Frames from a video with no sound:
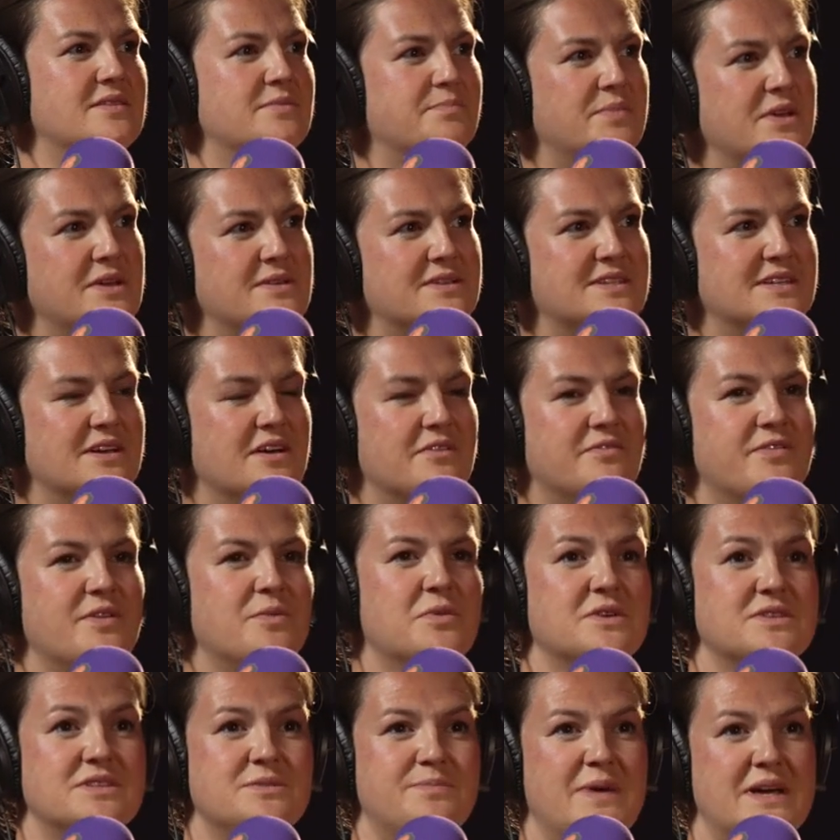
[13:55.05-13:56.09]
the beauty of them,
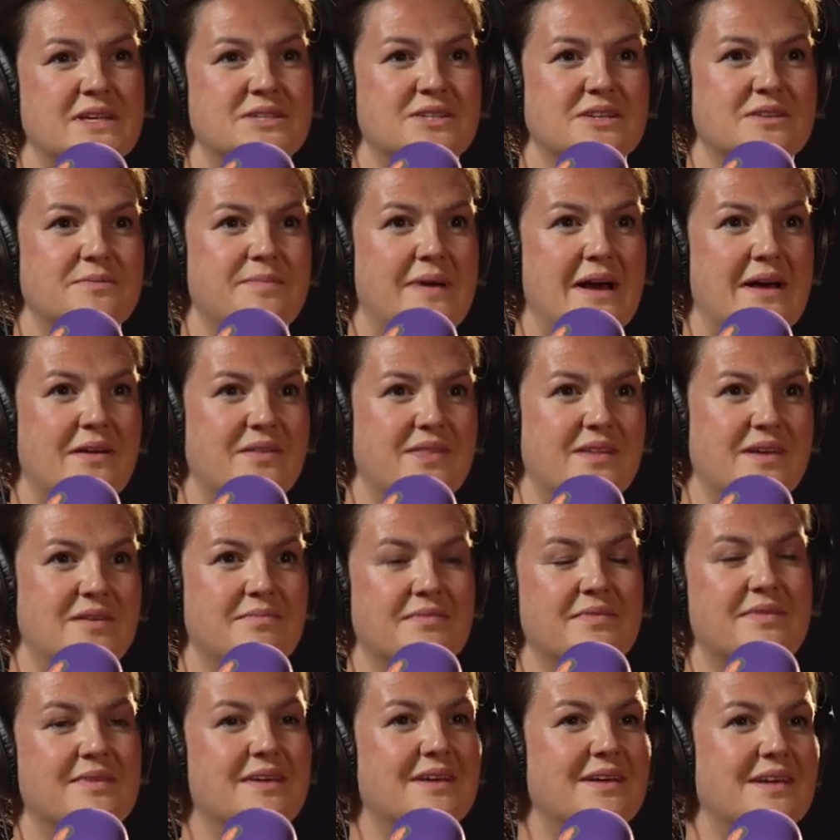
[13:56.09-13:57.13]
what's special about
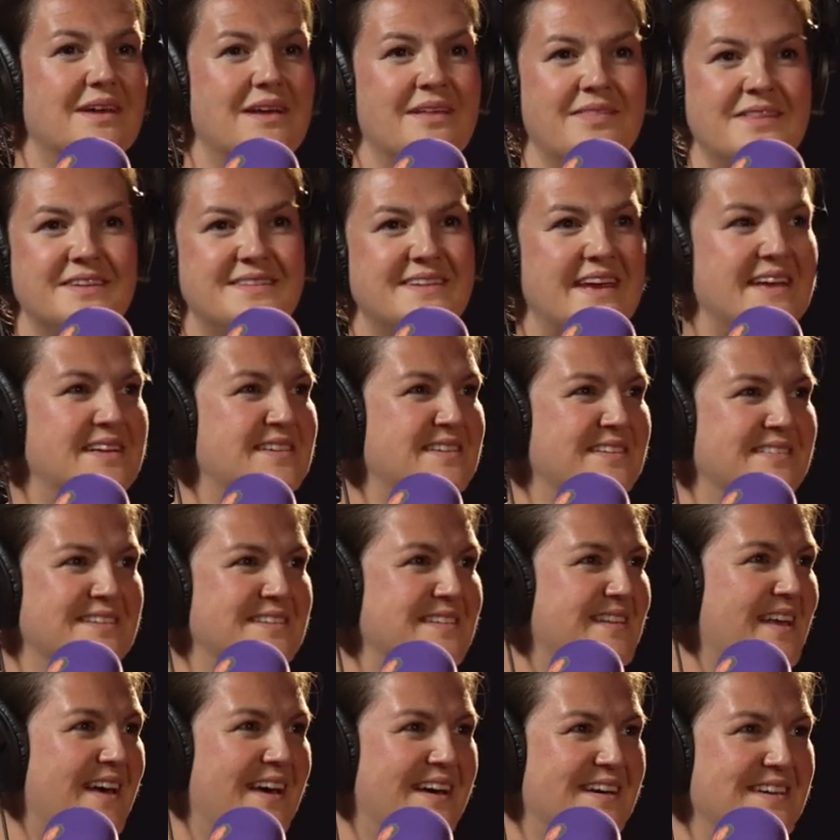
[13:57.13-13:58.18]
them and the date and the
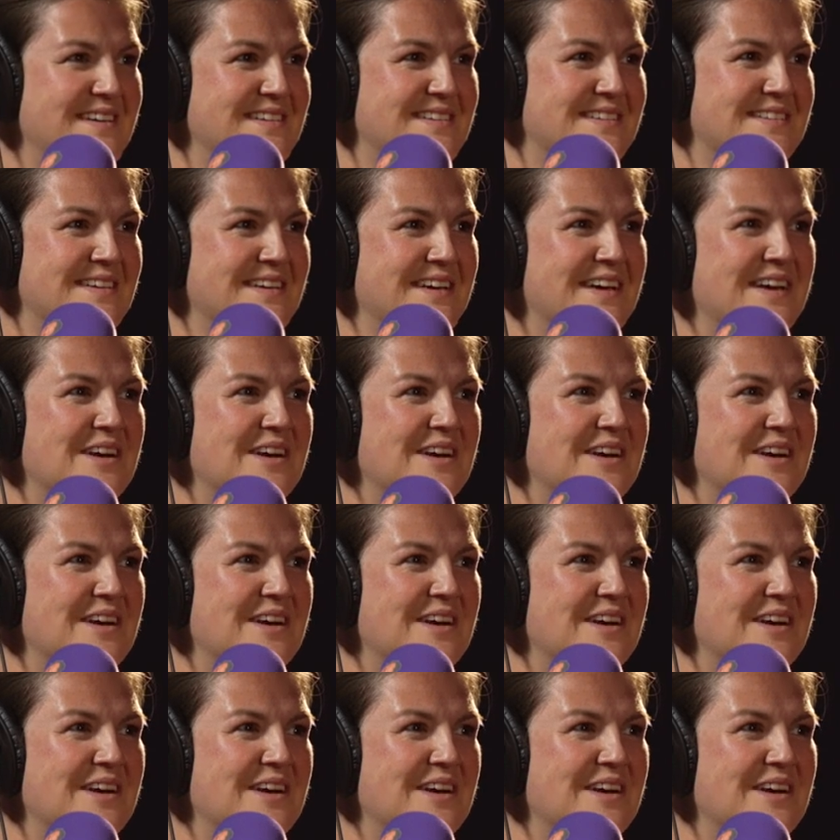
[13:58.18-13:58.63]
size.